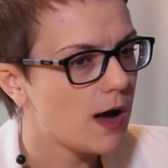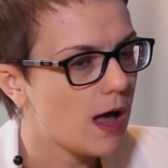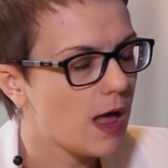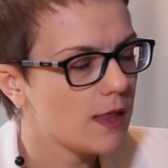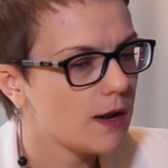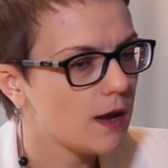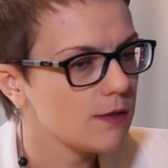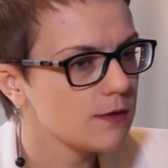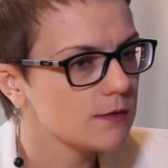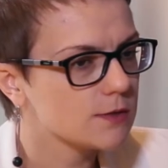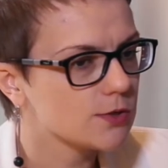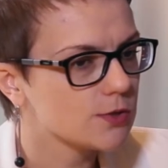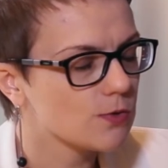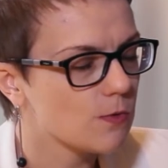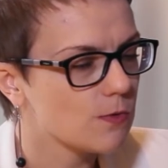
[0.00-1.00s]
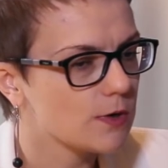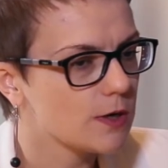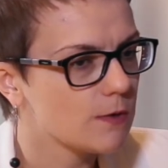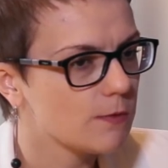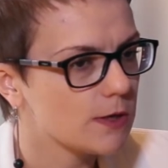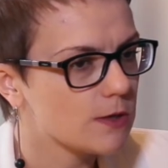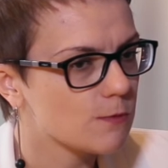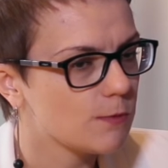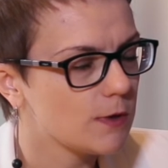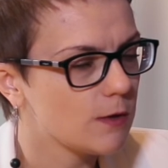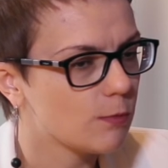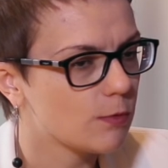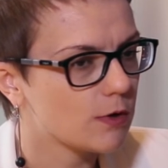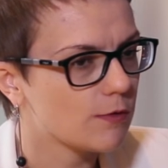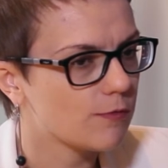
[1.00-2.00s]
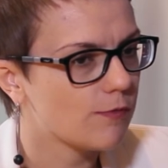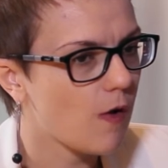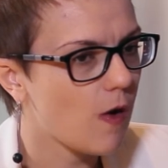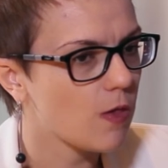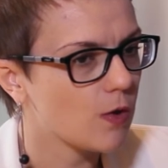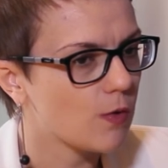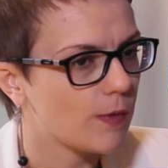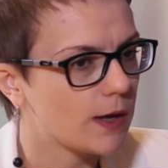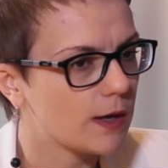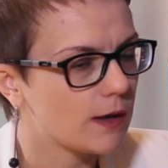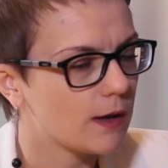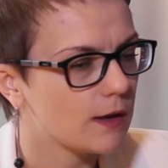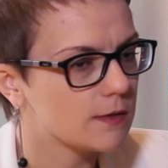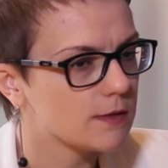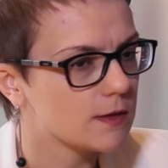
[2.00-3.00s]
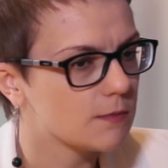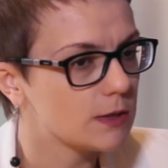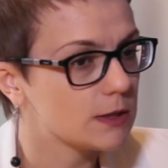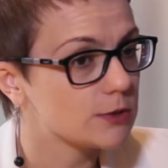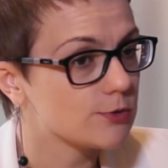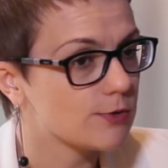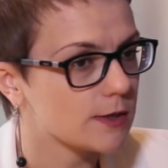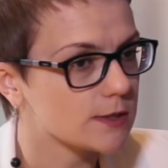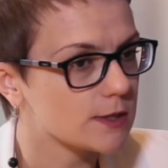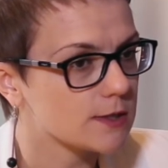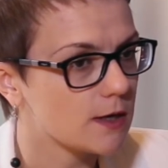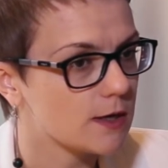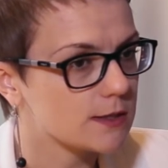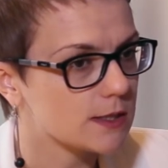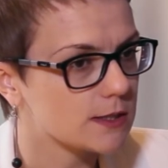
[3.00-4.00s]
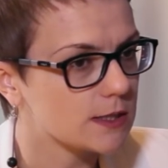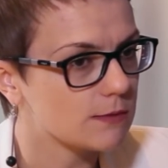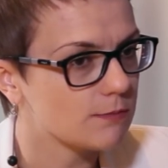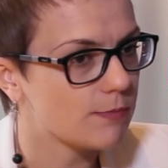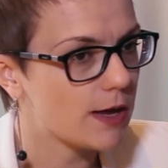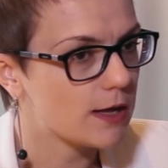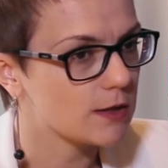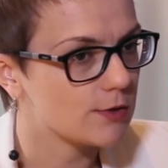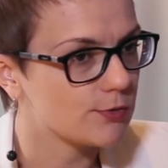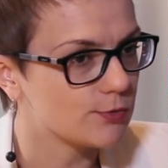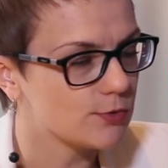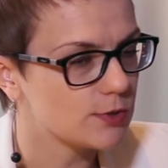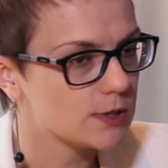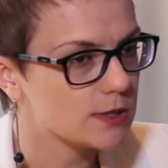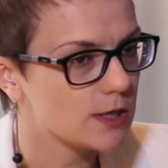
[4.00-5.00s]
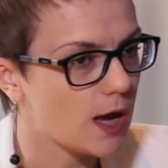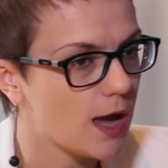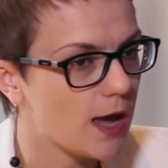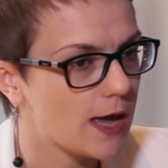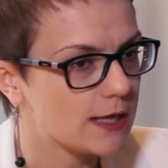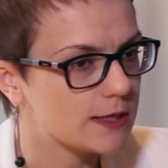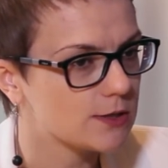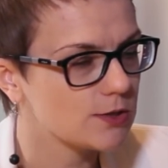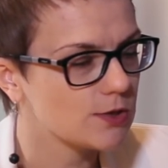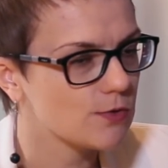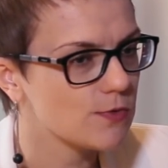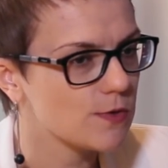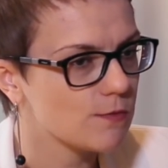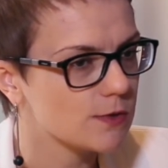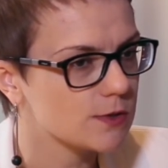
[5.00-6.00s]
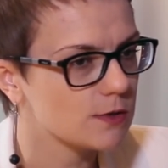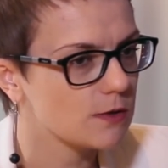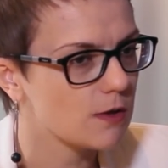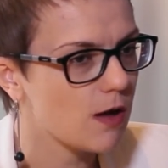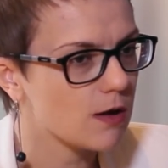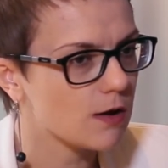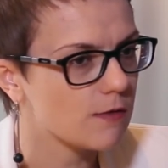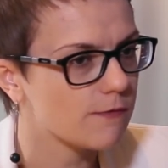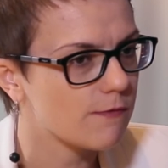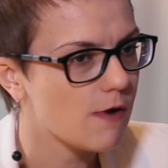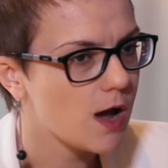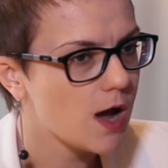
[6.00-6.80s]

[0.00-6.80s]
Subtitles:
Another story which we were following is the military exercises in Belarus, and there was a lot of